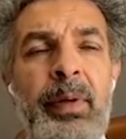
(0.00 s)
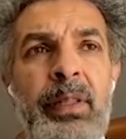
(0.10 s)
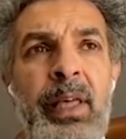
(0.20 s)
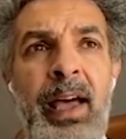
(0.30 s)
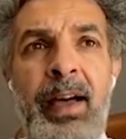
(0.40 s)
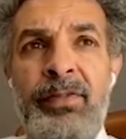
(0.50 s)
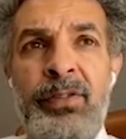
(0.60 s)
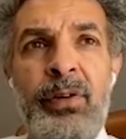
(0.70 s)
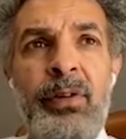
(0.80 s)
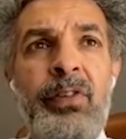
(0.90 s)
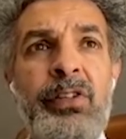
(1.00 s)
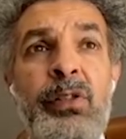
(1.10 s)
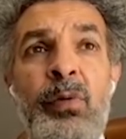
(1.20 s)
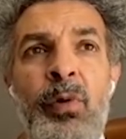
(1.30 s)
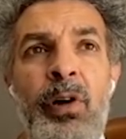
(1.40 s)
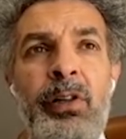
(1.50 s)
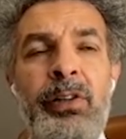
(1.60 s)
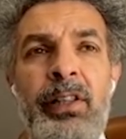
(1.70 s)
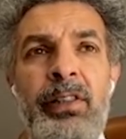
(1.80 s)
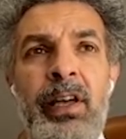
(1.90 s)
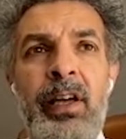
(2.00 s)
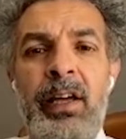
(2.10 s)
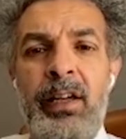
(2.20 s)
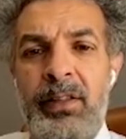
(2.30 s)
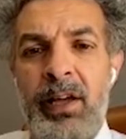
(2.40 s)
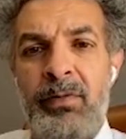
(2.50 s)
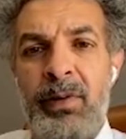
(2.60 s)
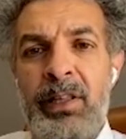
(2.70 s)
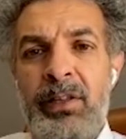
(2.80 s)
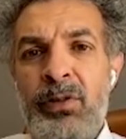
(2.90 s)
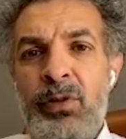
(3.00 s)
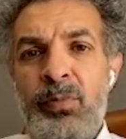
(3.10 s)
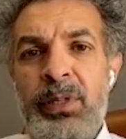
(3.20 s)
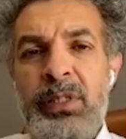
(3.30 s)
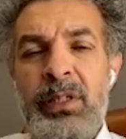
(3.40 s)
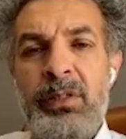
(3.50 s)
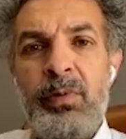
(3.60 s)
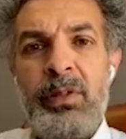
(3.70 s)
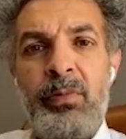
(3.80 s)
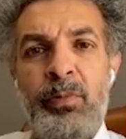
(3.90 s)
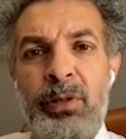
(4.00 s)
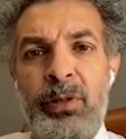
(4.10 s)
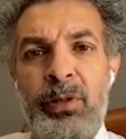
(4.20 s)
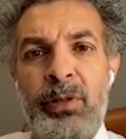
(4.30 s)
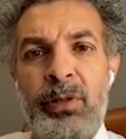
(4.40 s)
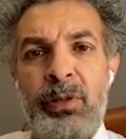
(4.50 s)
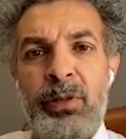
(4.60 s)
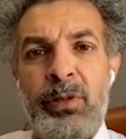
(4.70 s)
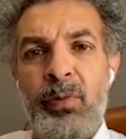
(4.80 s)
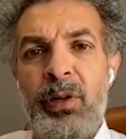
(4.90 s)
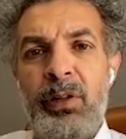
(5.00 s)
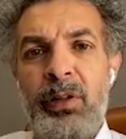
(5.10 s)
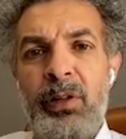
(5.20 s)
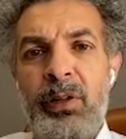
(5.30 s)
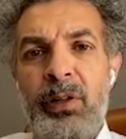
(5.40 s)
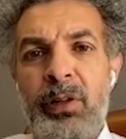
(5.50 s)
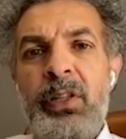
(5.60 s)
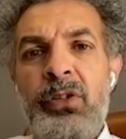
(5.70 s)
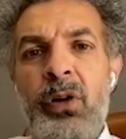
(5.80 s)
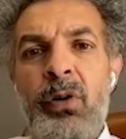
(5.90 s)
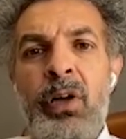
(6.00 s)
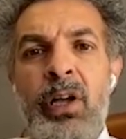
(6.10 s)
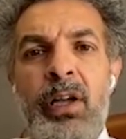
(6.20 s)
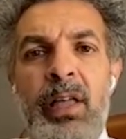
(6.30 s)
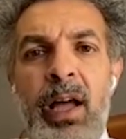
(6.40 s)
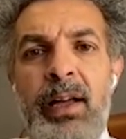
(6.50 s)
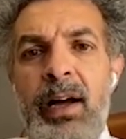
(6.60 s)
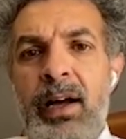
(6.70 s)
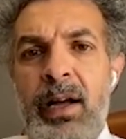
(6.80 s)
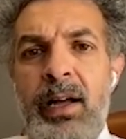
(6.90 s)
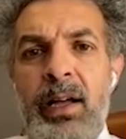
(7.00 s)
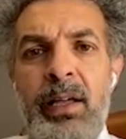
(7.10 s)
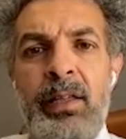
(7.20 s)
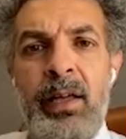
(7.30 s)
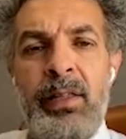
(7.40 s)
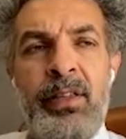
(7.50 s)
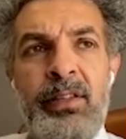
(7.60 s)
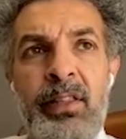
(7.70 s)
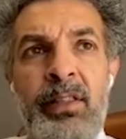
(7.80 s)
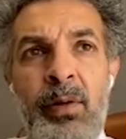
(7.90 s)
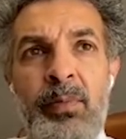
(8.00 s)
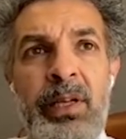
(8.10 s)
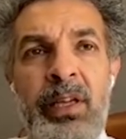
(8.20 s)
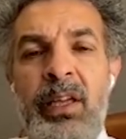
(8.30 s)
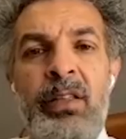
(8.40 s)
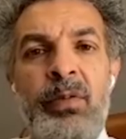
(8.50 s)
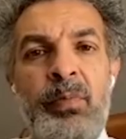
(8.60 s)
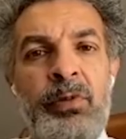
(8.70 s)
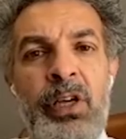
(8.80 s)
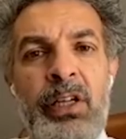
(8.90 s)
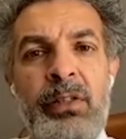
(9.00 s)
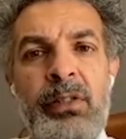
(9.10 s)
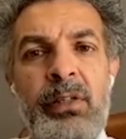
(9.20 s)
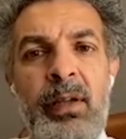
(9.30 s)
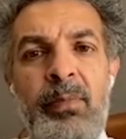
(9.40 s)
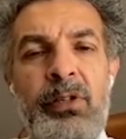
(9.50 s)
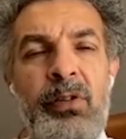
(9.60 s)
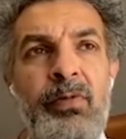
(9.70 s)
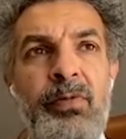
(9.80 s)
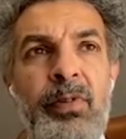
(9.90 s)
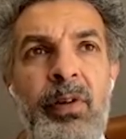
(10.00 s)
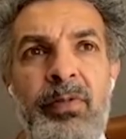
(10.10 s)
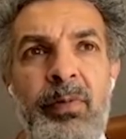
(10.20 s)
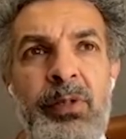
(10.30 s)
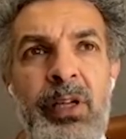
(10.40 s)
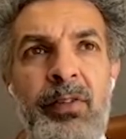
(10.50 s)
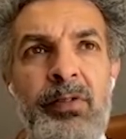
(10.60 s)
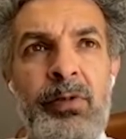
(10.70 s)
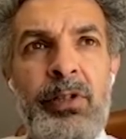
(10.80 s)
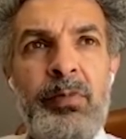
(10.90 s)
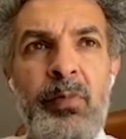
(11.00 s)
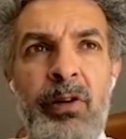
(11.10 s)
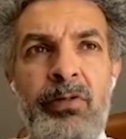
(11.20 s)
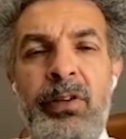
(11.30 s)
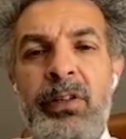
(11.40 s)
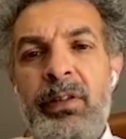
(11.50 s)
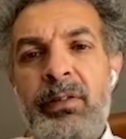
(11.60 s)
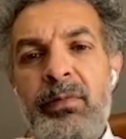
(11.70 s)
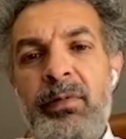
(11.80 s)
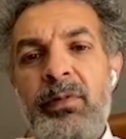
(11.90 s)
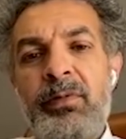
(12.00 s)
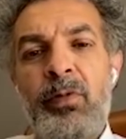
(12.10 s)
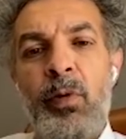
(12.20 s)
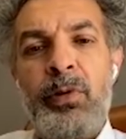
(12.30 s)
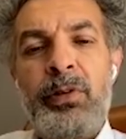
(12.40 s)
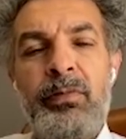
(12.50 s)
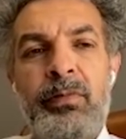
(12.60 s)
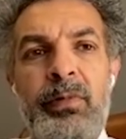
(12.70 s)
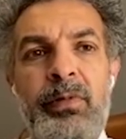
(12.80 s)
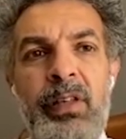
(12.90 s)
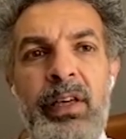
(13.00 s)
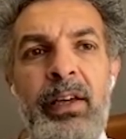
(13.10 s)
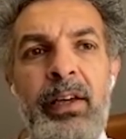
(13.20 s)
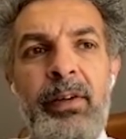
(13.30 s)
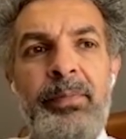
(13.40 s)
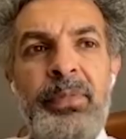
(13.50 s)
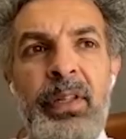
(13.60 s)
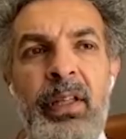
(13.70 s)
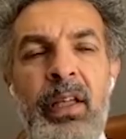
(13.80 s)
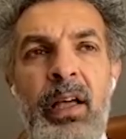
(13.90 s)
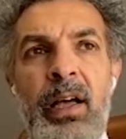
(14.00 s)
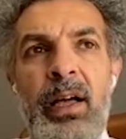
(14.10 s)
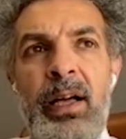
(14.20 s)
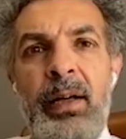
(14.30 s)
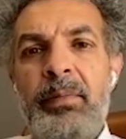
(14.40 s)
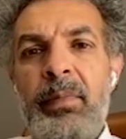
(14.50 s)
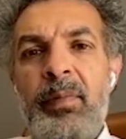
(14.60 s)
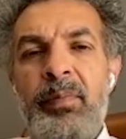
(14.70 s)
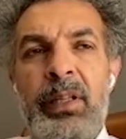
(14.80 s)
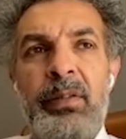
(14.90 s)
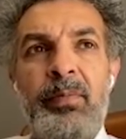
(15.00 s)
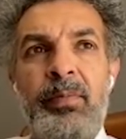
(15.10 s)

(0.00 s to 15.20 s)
They have to convince the world that they are ready to do business with the world. So I think that they'll be keen to project this image of themselves, which is moderate and forward thinking. But